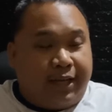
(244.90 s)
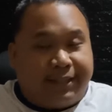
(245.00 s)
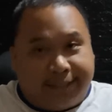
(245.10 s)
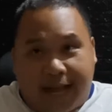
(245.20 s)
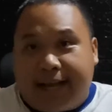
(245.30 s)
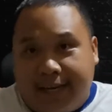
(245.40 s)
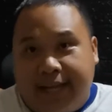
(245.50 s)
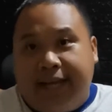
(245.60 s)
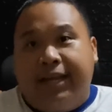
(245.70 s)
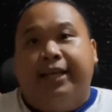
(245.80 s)

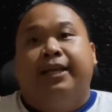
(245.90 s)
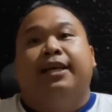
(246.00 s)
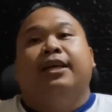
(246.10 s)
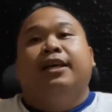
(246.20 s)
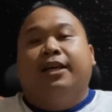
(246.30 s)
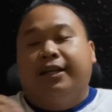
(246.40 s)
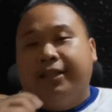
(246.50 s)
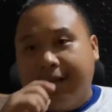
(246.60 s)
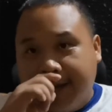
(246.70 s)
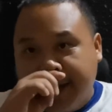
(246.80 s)
exactly
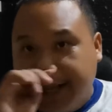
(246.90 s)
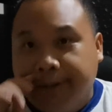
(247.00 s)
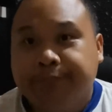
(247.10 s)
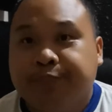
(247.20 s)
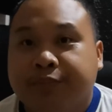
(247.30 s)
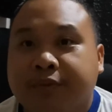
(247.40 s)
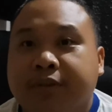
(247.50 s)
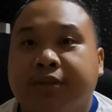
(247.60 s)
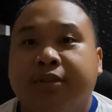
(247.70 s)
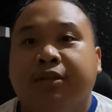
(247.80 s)
na
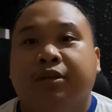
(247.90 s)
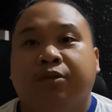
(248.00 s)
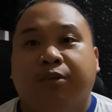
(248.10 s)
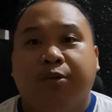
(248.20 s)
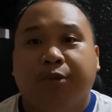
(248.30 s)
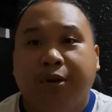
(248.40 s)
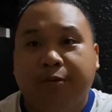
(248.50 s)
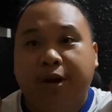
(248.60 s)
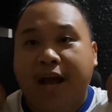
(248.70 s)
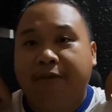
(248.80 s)
when we
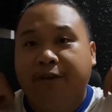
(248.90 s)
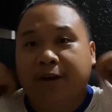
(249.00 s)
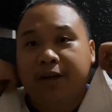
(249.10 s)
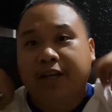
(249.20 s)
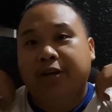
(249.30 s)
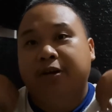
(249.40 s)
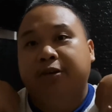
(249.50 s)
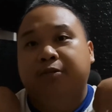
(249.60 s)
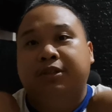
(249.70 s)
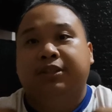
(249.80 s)
were having our dinner,
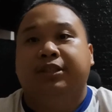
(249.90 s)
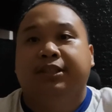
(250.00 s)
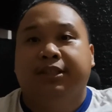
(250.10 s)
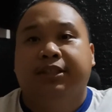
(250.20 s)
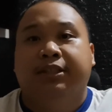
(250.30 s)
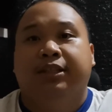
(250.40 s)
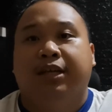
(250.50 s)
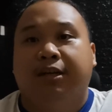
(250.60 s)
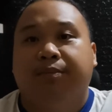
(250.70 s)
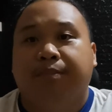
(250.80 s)
it was just
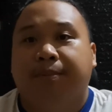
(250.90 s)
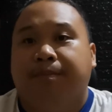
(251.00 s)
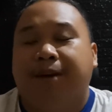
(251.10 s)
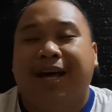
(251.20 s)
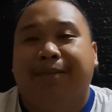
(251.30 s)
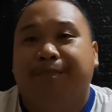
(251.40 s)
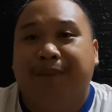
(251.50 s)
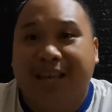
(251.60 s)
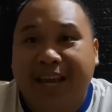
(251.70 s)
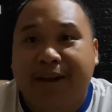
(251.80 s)

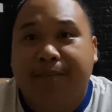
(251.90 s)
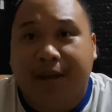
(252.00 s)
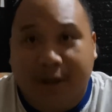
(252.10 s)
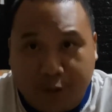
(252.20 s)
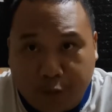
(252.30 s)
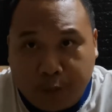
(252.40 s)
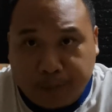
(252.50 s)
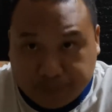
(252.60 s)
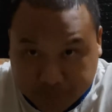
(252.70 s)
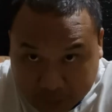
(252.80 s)
me and my group.
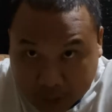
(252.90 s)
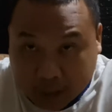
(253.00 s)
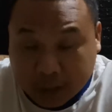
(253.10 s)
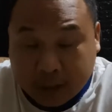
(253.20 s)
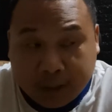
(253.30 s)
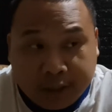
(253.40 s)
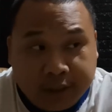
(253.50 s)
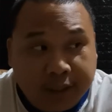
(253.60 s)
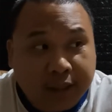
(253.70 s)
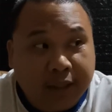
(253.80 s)

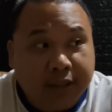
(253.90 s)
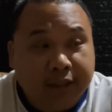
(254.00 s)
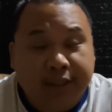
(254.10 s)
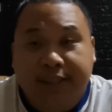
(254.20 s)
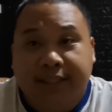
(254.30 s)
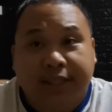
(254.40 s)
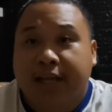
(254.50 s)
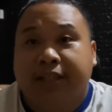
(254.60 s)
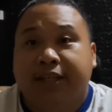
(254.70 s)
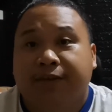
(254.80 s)
So it's just a
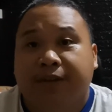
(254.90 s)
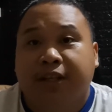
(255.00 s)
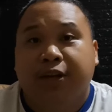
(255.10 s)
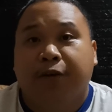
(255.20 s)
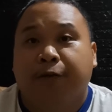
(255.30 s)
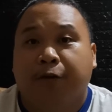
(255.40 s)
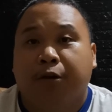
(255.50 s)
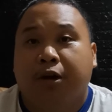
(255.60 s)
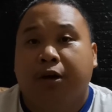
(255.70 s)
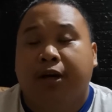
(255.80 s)
Thanksgiving dinner
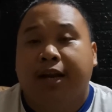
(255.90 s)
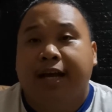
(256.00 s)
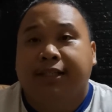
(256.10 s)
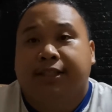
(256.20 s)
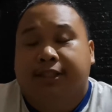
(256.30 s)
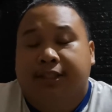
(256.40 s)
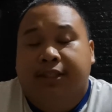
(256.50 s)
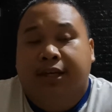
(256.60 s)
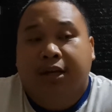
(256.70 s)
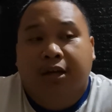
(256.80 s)
for our
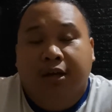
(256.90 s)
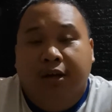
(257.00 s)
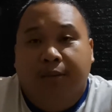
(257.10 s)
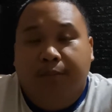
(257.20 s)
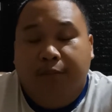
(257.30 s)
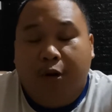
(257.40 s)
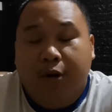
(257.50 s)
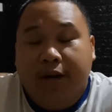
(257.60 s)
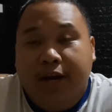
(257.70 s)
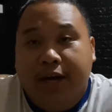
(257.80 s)
last
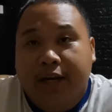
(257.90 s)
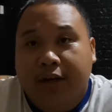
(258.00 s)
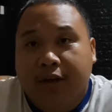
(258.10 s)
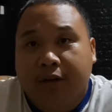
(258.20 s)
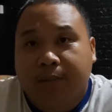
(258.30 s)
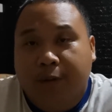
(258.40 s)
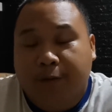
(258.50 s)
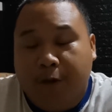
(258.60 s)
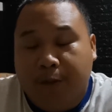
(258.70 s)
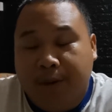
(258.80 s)
online
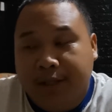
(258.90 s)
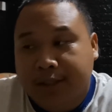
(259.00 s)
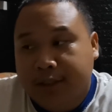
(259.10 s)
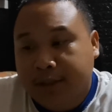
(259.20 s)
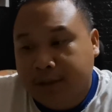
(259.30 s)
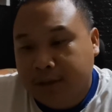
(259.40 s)
performance.